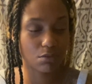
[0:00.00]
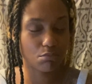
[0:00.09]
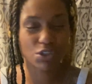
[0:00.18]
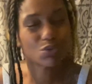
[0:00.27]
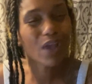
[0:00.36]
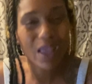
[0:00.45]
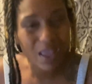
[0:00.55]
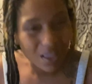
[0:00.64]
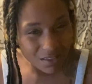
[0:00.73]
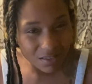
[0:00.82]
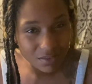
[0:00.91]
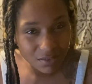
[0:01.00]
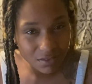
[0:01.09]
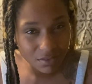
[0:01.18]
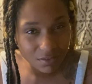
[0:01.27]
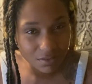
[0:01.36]
But you can't.
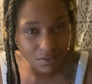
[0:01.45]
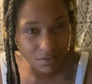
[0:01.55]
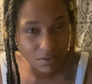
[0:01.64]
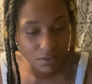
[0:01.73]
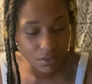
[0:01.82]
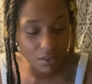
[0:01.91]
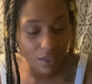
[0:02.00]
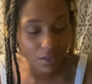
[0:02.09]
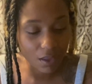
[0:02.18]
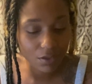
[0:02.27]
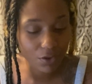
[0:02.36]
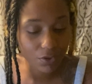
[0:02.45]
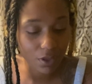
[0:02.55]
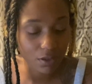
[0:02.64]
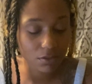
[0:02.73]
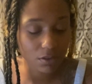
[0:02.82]
Like y'all know
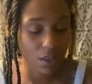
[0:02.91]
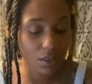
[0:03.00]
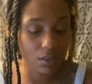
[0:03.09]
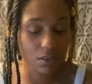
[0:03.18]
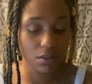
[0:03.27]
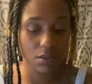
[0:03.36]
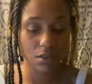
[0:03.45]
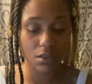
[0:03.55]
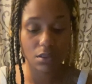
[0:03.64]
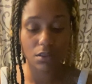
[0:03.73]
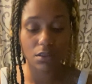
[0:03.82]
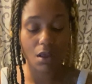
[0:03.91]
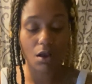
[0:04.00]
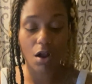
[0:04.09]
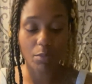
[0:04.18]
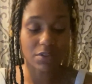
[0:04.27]
y'all like y'all
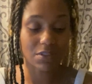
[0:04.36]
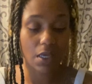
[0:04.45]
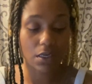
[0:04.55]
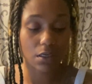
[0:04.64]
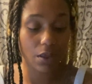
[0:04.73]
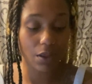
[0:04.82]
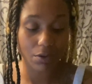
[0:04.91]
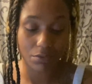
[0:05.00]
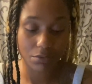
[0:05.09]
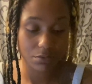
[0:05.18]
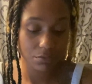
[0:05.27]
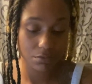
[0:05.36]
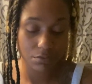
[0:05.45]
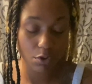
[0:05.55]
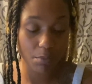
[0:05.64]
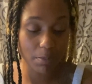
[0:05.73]
karmics gotta know.
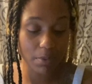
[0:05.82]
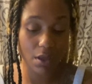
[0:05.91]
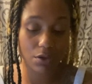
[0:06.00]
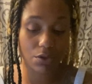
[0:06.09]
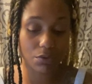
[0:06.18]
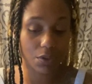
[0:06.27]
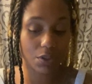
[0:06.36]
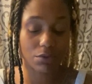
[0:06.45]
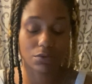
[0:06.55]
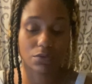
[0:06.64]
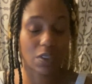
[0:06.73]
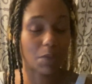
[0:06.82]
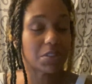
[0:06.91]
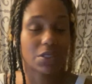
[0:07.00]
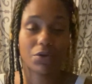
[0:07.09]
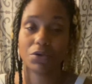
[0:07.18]
Or maybe y'all don't know. Someone
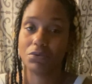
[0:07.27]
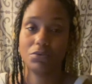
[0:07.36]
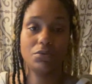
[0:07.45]
tell you.